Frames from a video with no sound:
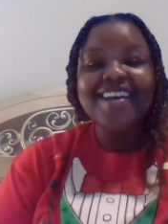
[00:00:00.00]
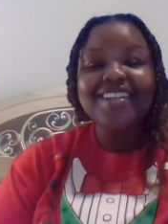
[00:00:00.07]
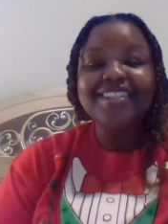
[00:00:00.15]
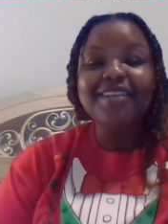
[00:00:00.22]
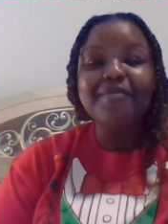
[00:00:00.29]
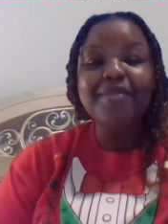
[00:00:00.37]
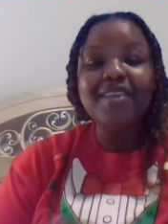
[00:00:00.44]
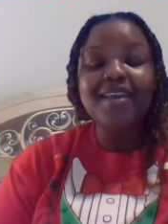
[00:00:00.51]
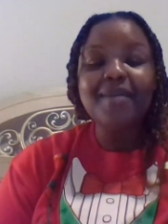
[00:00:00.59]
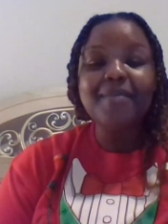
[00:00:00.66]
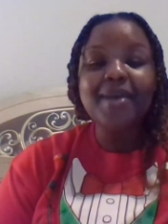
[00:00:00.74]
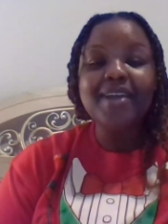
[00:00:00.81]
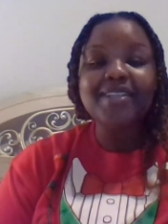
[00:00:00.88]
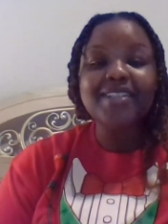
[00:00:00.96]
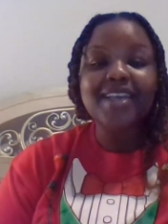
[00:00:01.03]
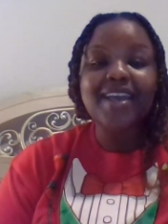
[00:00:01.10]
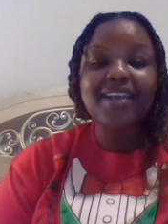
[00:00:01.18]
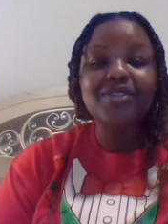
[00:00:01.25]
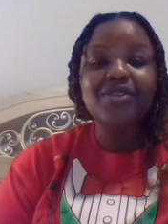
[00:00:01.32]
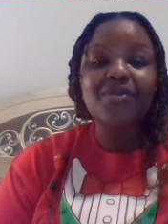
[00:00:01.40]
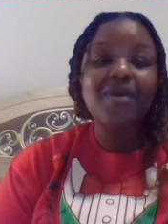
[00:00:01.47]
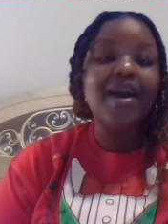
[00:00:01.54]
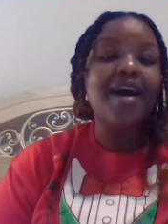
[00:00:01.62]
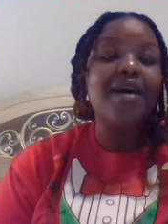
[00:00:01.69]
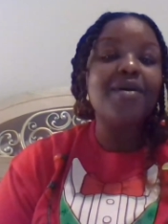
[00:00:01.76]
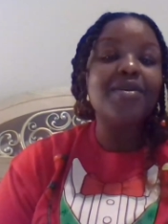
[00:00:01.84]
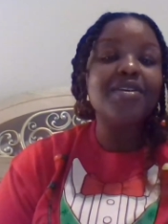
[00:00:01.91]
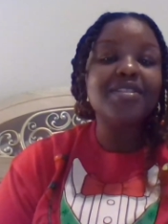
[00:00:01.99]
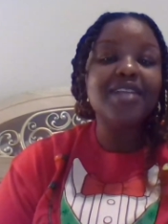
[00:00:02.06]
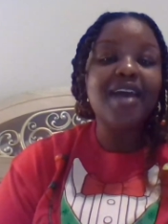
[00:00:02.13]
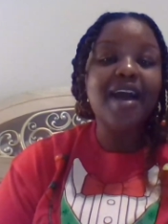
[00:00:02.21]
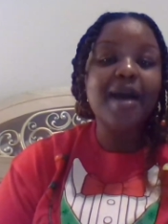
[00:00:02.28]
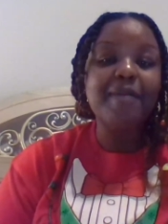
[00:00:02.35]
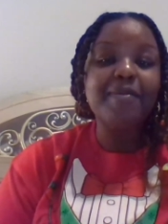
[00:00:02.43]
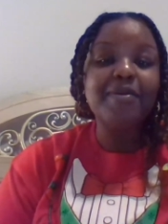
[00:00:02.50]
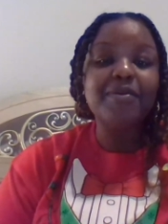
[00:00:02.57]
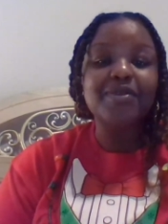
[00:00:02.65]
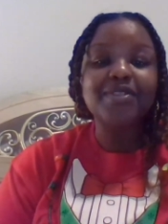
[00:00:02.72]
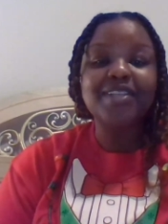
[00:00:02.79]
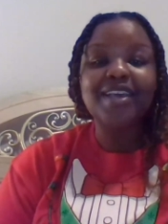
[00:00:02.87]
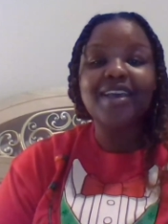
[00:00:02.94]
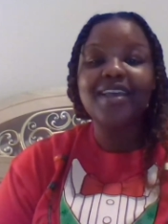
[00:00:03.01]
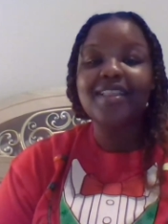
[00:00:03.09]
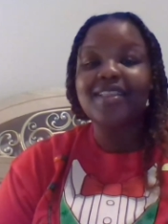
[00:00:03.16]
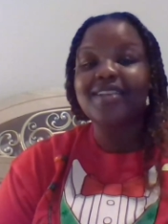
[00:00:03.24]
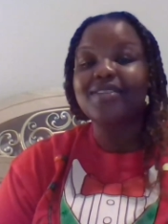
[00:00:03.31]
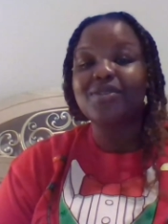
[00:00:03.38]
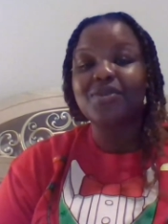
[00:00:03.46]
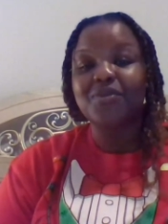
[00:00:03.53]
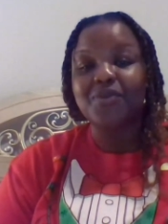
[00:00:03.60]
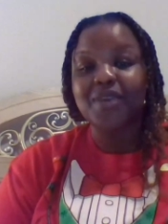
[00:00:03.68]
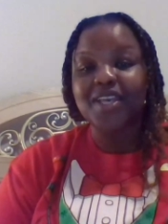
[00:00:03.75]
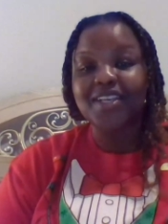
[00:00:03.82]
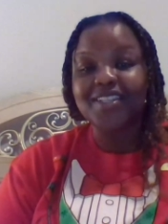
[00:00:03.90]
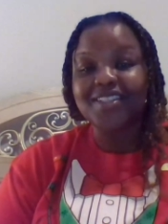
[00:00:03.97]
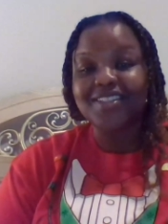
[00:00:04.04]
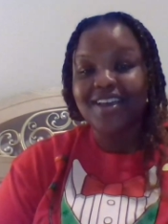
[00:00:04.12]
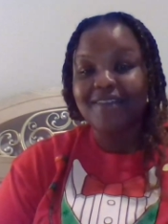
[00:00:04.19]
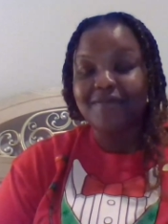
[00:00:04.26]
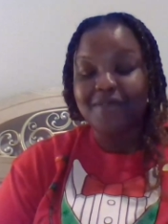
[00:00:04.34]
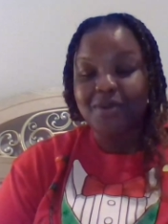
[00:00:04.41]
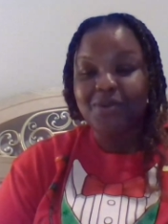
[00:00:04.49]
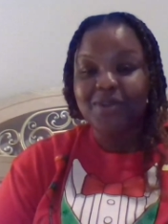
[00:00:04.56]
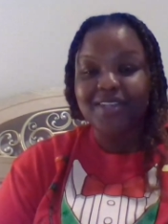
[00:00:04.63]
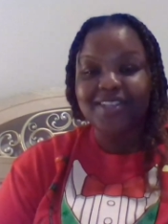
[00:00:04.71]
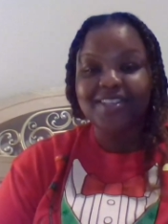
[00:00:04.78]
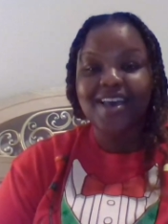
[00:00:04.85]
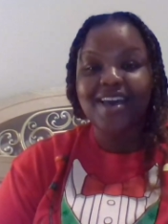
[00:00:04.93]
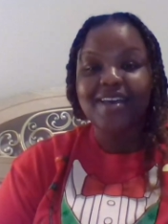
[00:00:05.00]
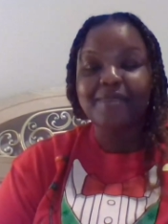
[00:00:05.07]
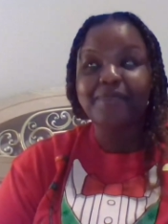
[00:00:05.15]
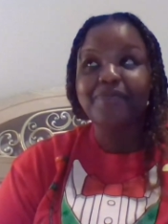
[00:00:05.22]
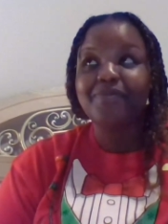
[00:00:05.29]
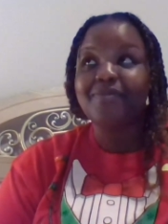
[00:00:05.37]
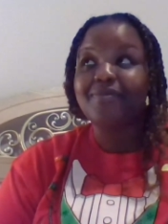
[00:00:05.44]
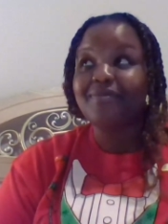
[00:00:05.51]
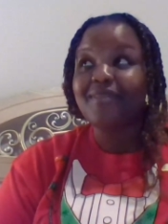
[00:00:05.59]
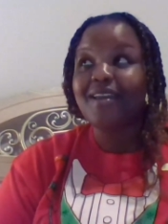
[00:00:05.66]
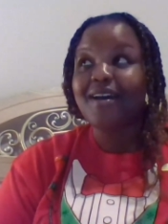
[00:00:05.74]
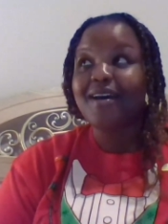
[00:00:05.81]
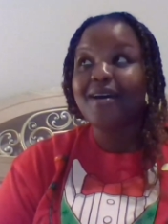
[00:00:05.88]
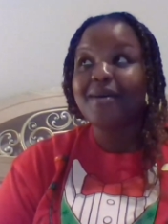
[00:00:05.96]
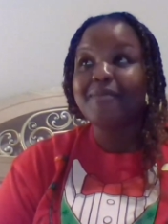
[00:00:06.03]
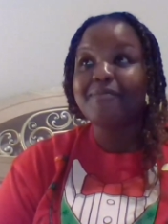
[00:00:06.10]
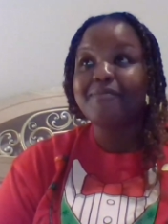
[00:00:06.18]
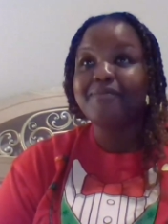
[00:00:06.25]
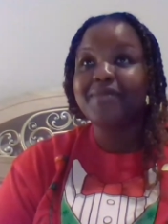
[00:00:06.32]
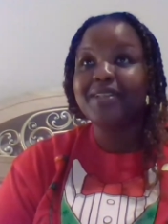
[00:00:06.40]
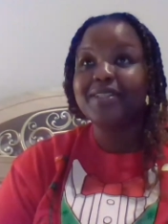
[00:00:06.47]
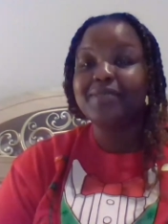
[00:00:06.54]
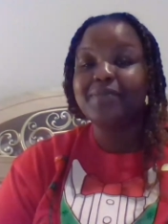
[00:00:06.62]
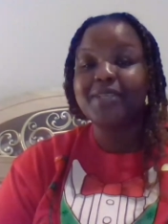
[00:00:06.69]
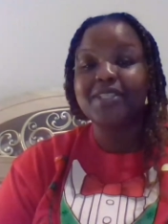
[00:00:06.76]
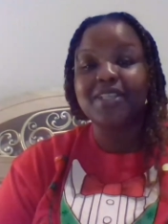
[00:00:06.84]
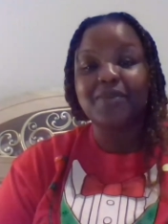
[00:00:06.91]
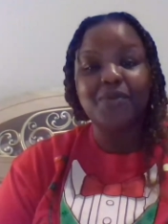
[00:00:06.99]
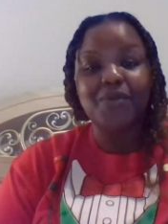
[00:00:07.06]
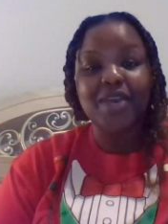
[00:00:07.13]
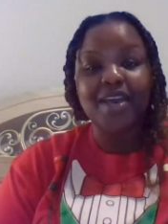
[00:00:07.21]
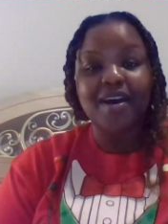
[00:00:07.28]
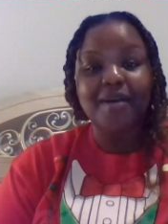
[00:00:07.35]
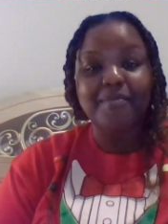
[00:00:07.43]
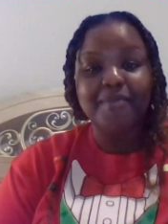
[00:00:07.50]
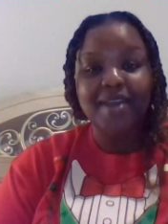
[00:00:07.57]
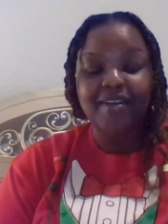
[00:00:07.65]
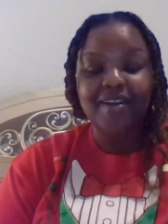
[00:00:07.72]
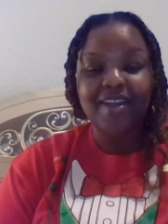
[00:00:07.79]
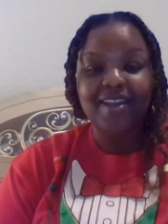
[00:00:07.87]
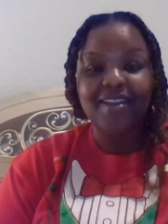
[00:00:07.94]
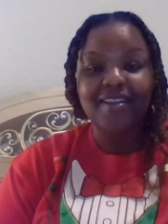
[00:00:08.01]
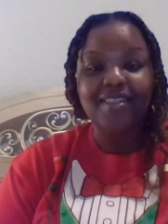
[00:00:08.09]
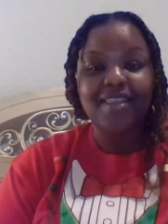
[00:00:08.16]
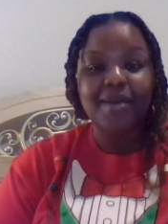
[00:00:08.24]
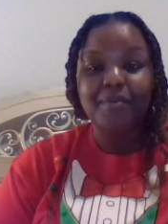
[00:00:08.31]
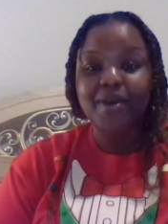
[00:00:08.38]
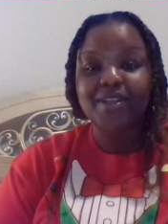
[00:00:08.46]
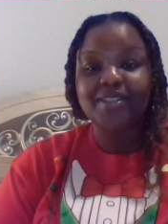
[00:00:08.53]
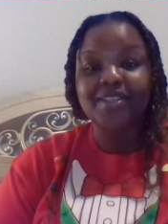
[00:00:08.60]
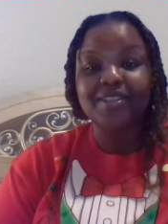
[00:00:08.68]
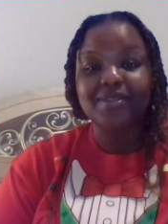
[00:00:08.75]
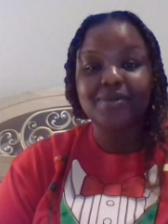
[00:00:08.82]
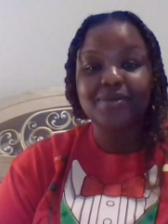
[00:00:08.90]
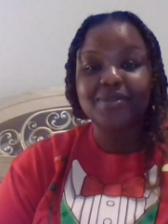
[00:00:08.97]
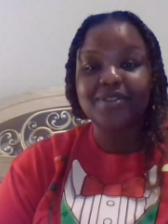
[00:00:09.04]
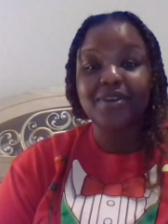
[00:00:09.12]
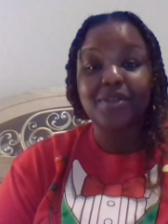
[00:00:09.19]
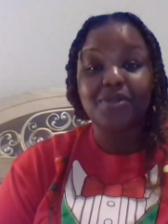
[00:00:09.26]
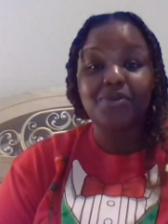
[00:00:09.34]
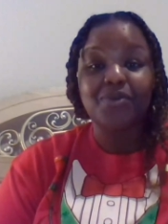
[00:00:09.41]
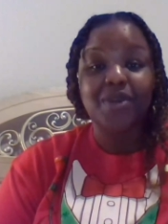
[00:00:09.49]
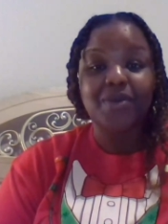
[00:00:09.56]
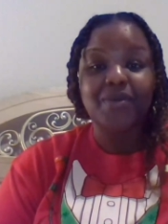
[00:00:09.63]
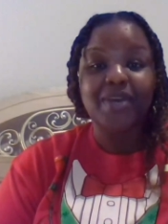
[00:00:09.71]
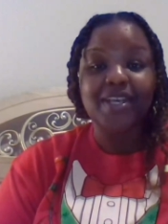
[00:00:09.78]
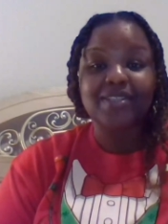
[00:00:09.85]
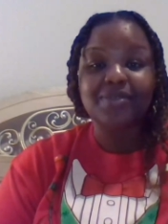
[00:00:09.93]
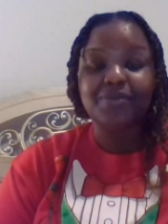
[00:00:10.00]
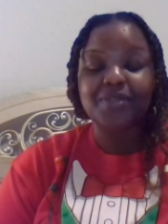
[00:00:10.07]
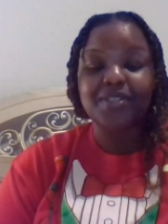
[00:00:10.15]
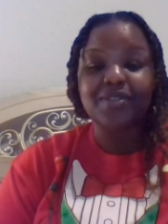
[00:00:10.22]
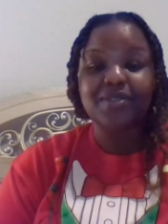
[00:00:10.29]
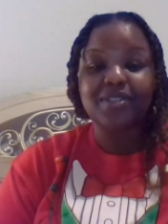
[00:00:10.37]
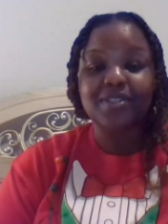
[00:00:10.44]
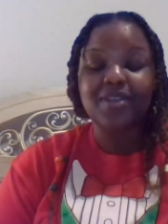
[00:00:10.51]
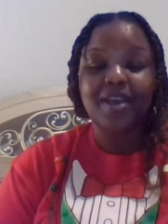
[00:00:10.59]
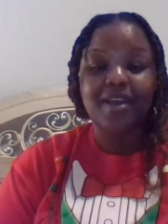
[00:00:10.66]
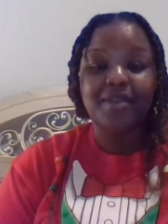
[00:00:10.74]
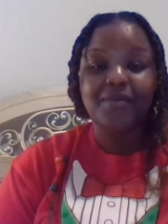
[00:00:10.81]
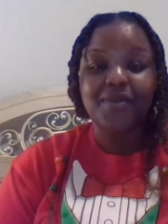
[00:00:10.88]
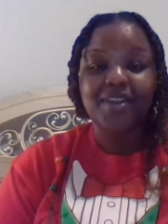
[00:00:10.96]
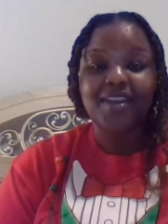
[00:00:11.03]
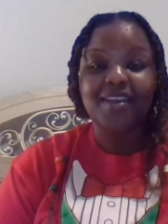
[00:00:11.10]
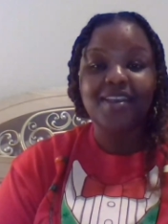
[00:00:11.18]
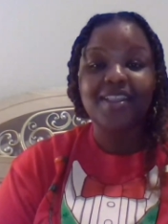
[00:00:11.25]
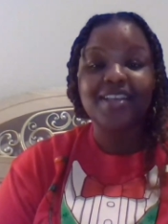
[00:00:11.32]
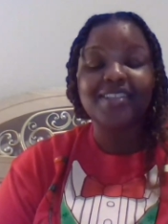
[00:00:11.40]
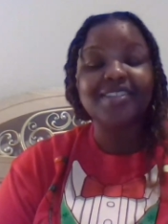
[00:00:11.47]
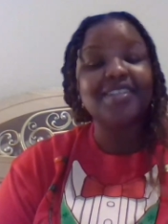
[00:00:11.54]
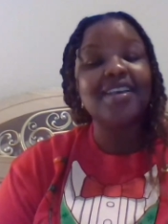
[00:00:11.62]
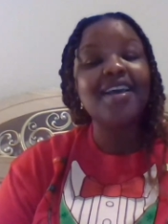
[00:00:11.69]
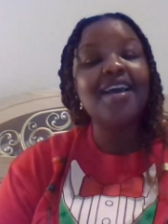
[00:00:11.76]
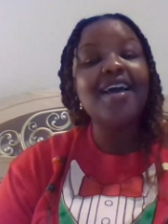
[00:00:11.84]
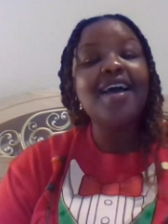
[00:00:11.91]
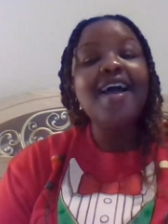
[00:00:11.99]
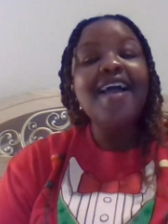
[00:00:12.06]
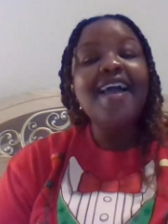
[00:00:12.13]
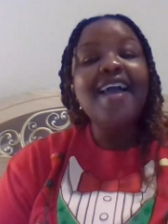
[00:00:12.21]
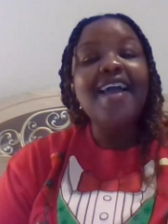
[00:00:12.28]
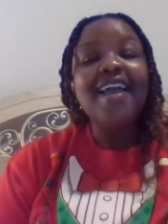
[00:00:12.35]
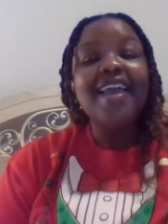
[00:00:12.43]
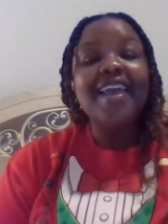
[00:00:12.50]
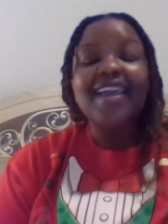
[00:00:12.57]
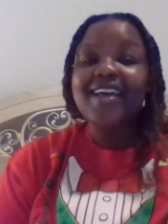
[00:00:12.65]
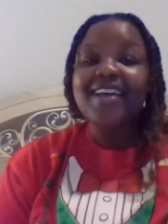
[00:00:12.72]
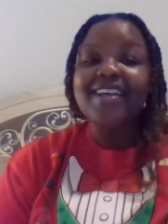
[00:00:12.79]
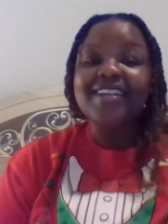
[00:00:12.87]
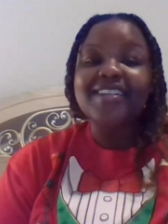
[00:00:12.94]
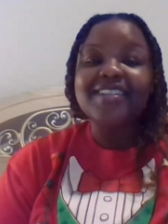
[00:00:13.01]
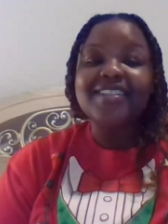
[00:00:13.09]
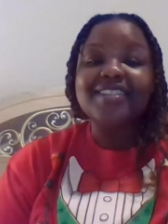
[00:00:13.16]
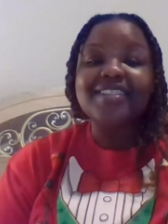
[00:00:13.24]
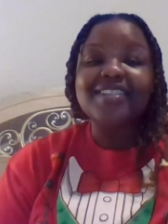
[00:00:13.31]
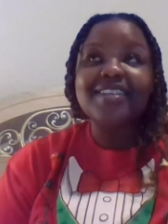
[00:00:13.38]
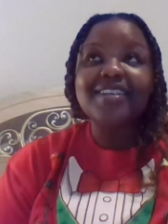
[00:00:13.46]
something that might take two hours to happen will take at least two weeks. I've noticed that. Uh, especially when we got married, that process took three weeks, which is kind of ridiculous. And